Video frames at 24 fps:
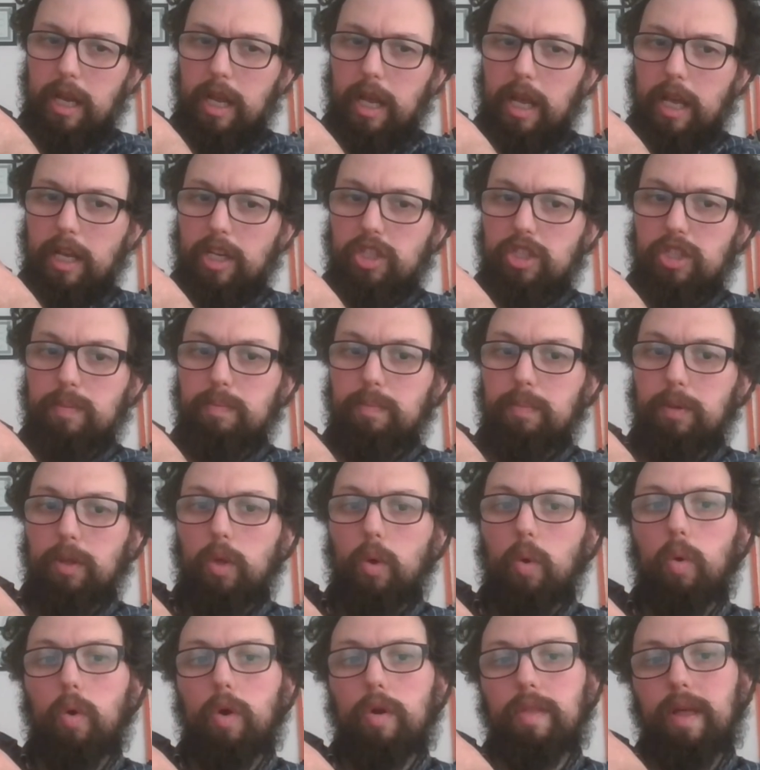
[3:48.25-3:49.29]

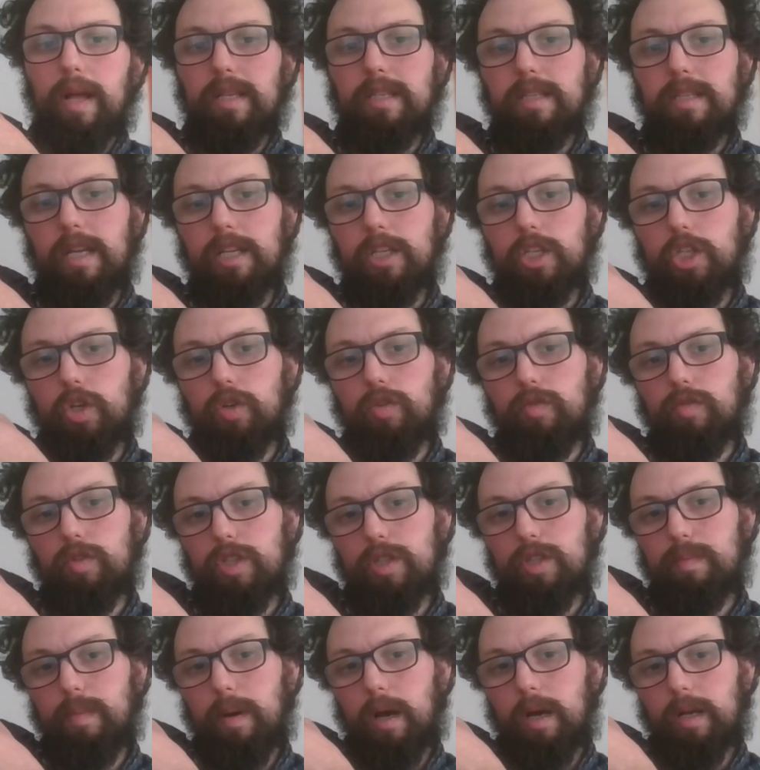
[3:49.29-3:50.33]
explore that sensory
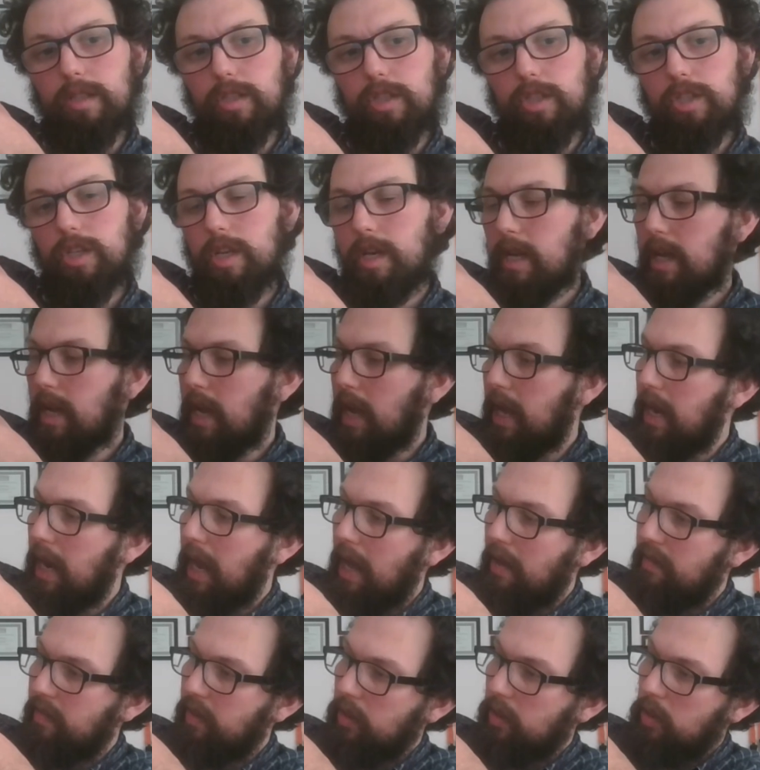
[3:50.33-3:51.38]
response and
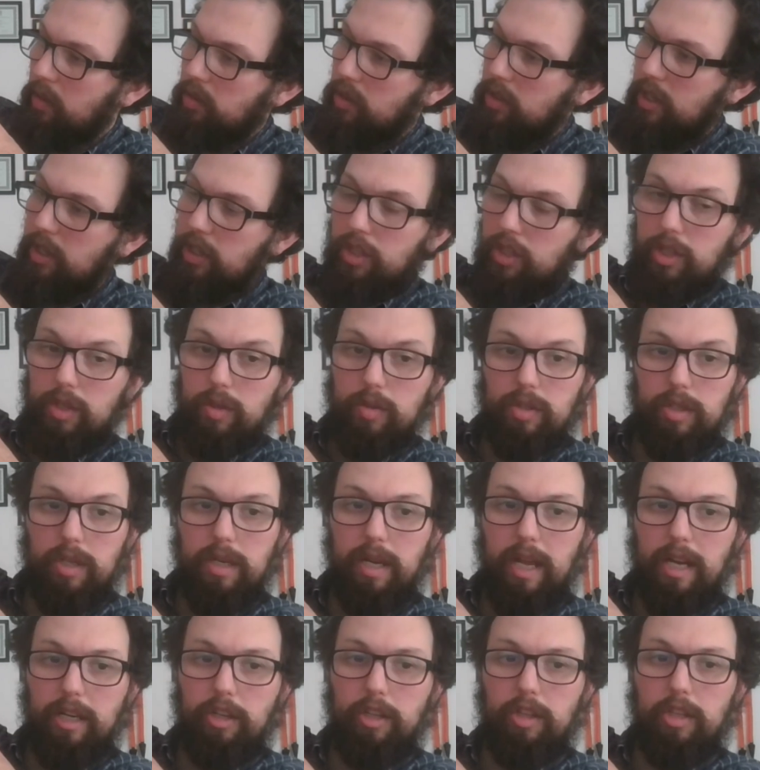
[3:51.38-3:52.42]
having those tissues
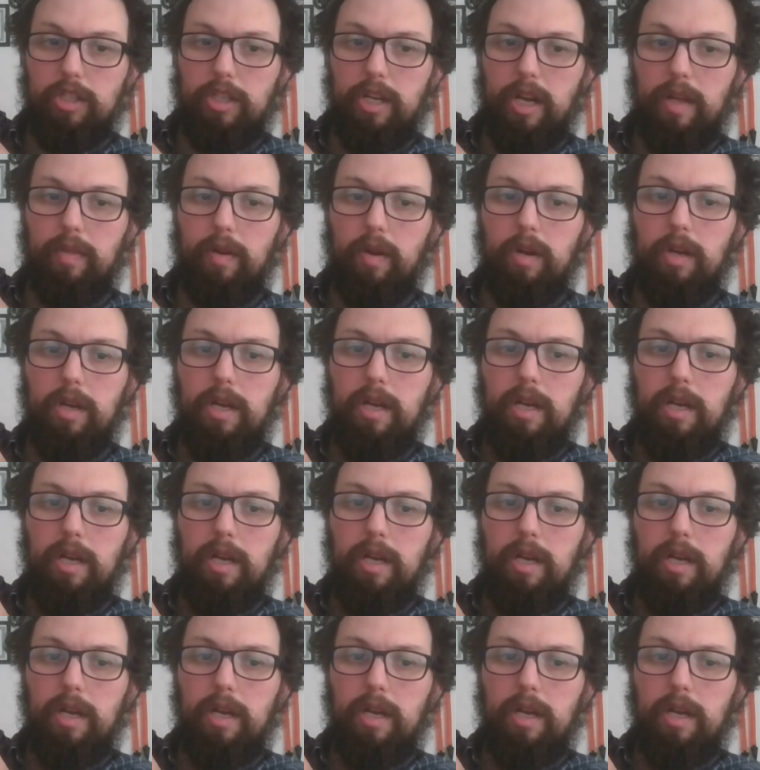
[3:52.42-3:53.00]
connect with each other.